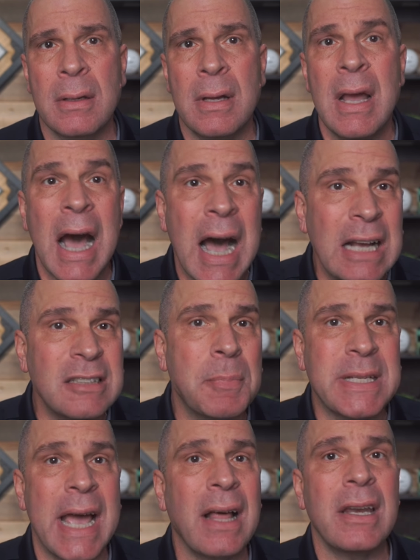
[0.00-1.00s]

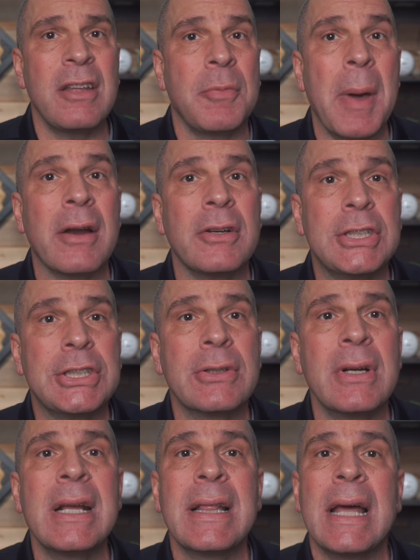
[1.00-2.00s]
Hospitality is about
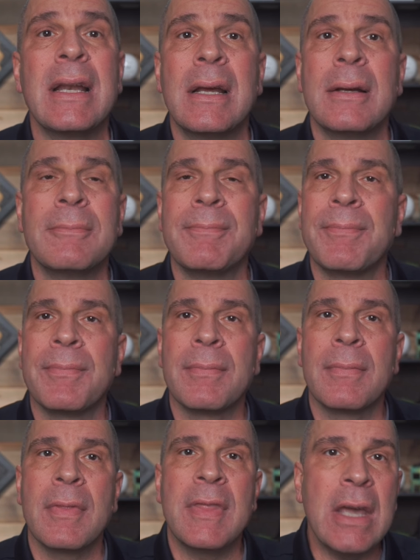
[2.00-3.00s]
ensuring that
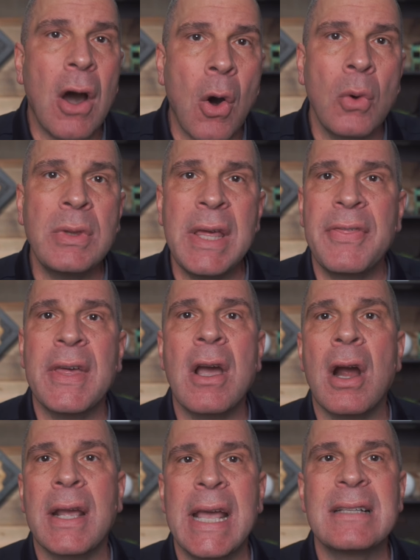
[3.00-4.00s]
the only thing
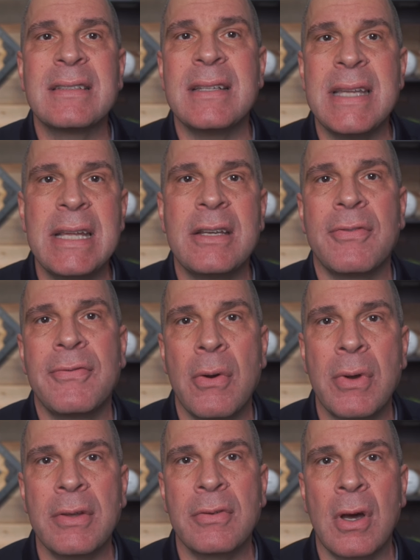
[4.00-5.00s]
our guests need to
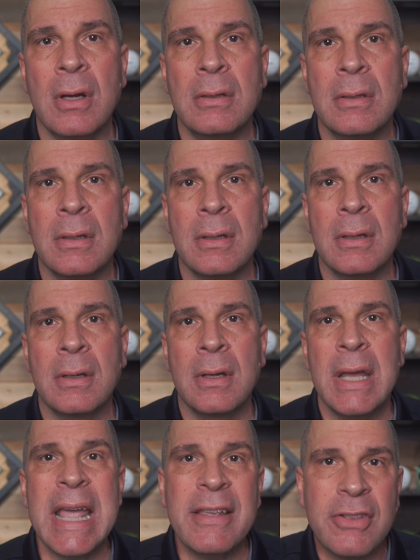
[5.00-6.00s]
focus on
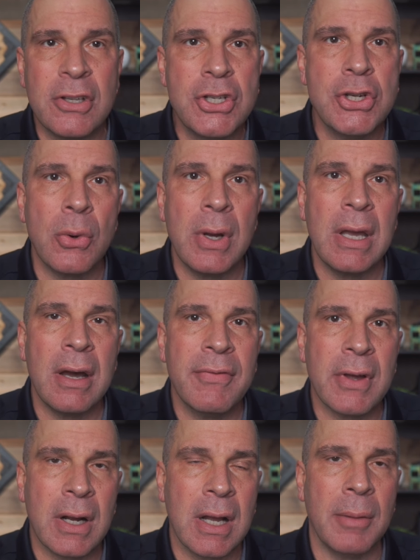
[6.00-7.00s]
is the joy of
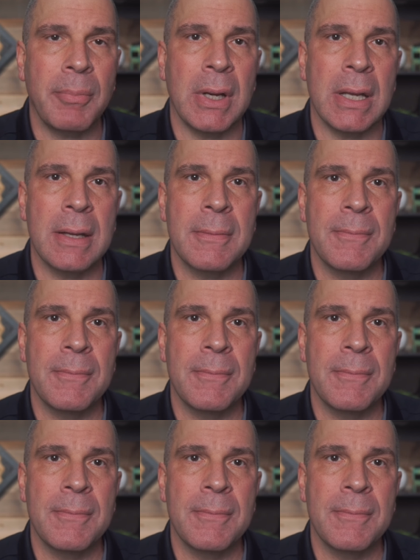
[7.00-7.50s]
their company.